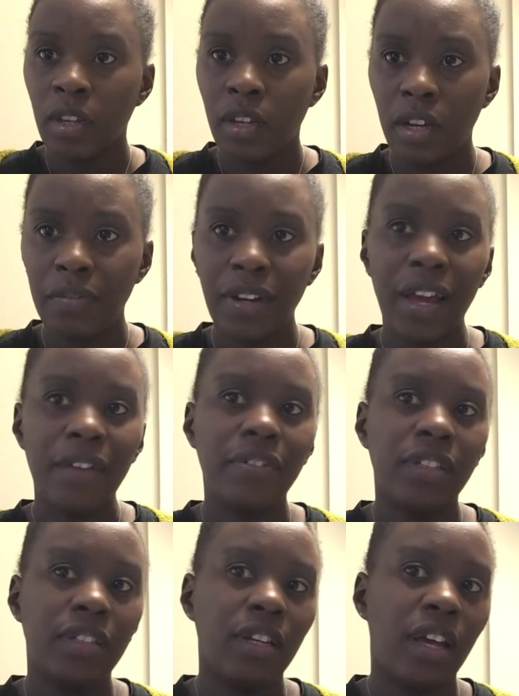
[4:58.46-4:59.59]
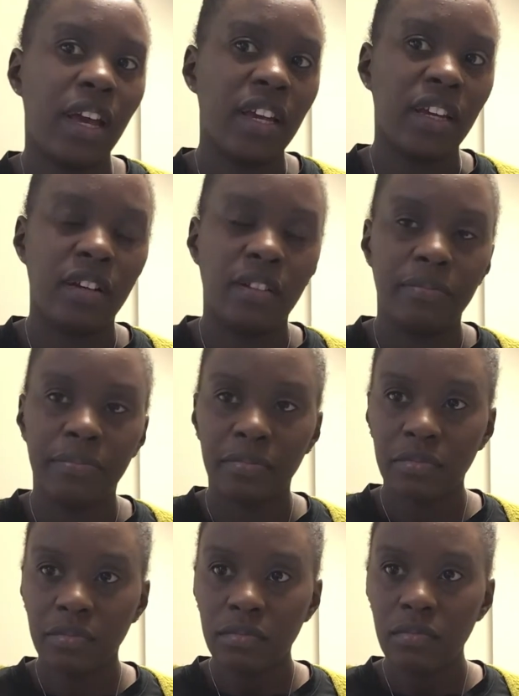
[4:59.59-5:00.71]
I don't even have any like
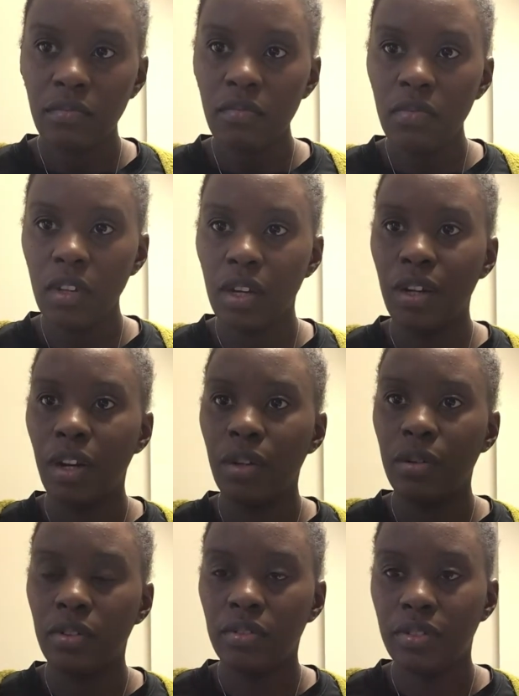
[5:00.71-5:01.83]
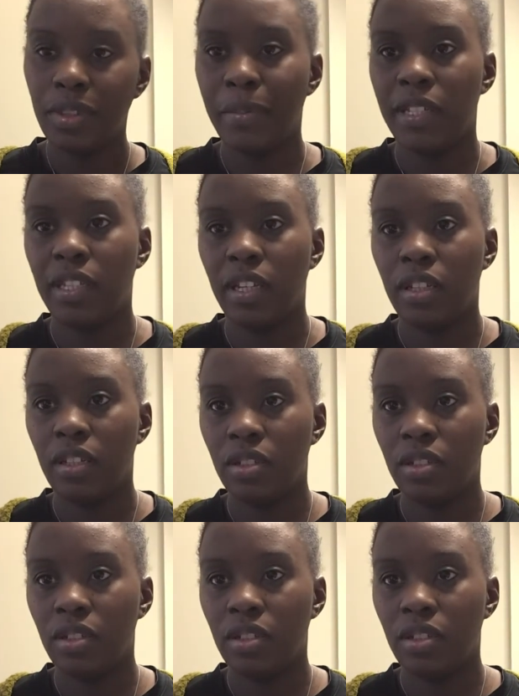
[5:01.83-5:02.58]
glow to my skin.